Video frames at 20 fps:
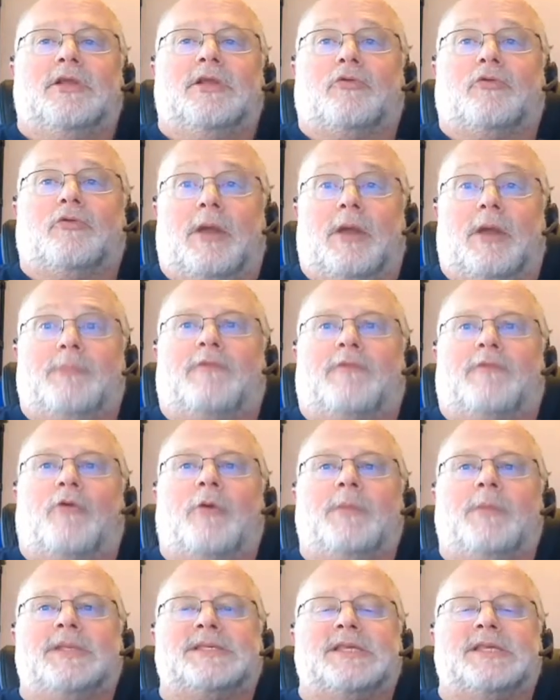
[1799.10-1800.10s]
great
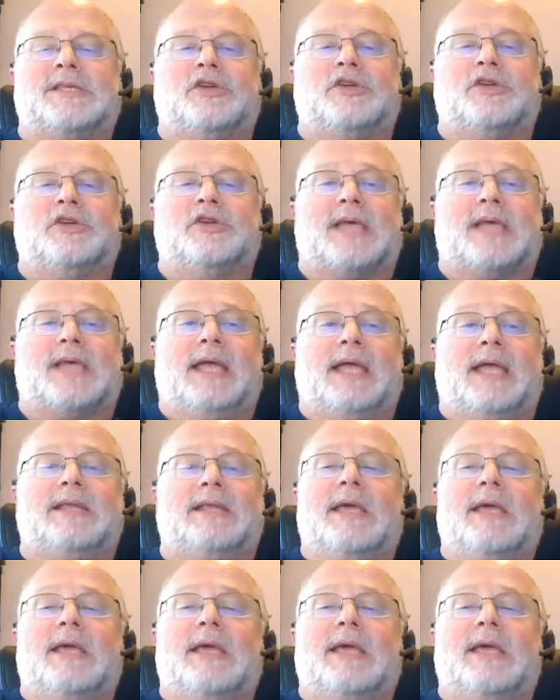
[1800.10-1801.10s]
performance in your site
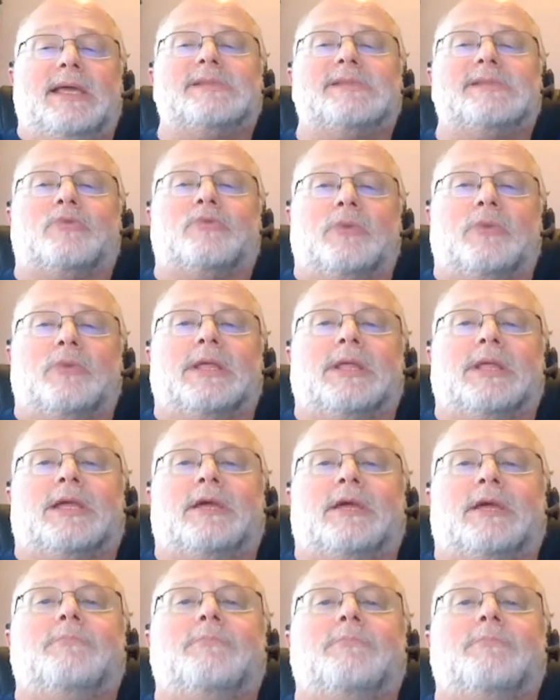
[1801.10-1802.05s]
is a really good